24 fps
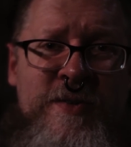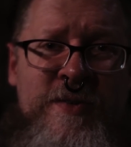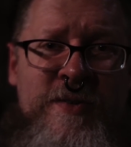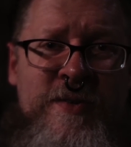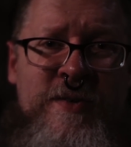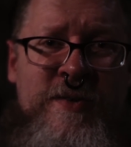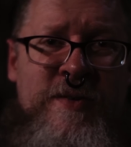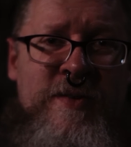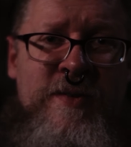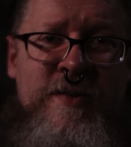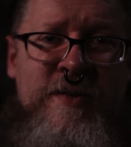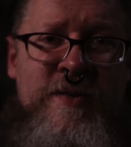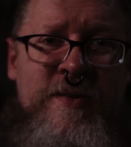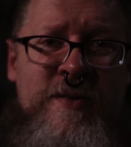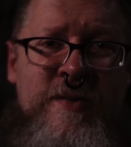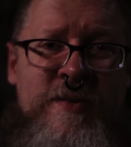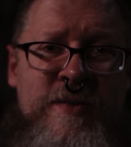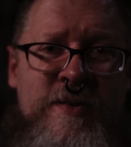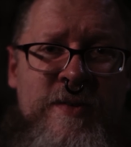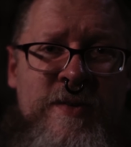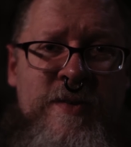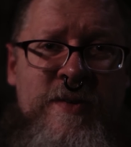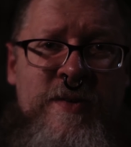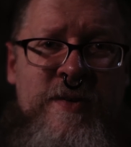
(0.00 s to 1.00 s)

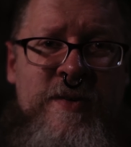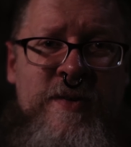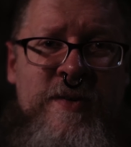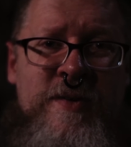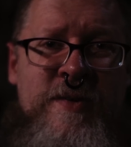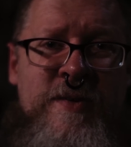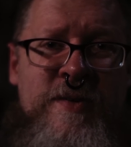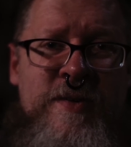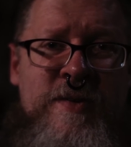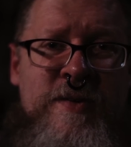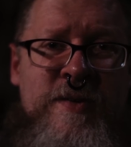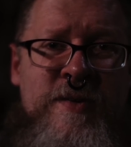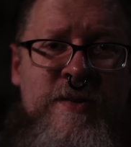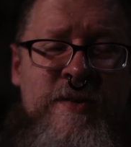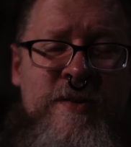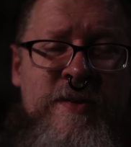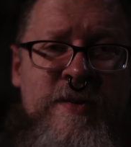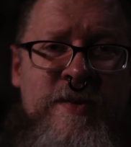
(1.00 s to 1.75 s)
[no speech]